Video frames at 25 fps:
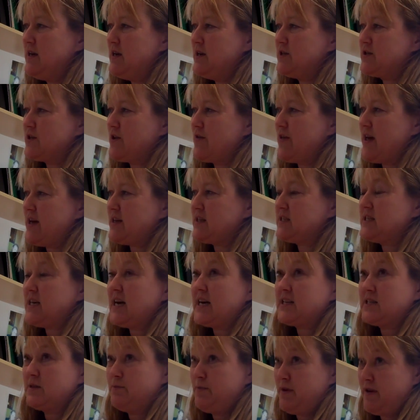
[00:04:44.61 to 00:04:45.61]
So that
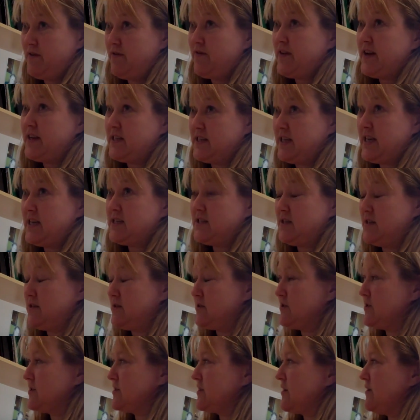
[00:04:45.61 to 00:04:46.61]
data's been fantastic.
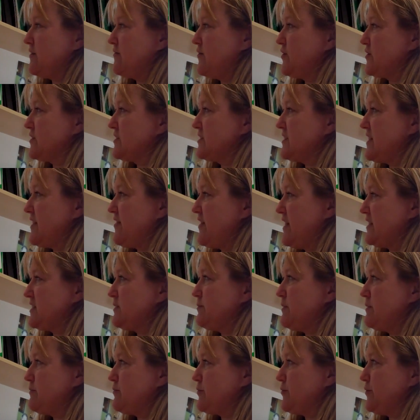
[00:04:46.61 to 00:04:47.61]
Just, I've got to say, that's
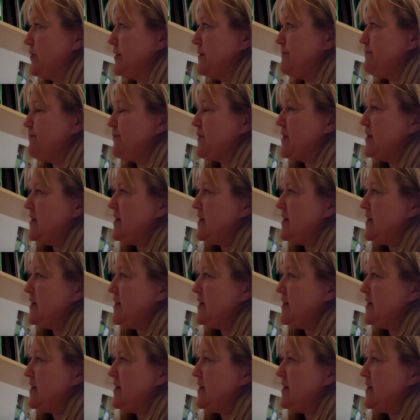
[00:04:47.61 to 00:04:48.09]
been brilliant.